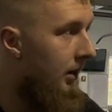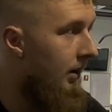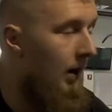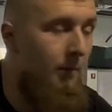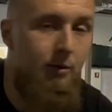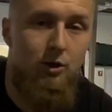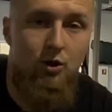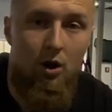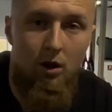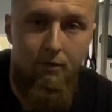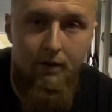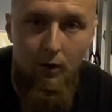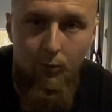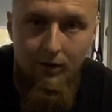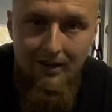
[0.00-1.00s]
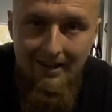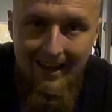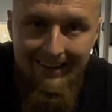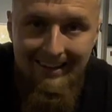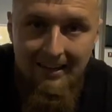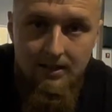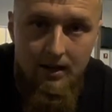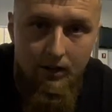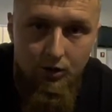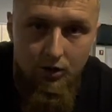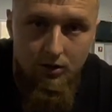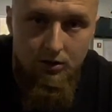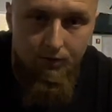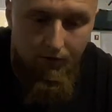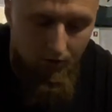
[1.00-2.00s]
I'm gonna start off here with neck
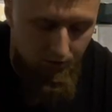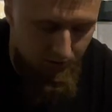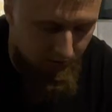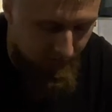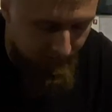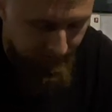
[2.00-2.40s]
extensions first.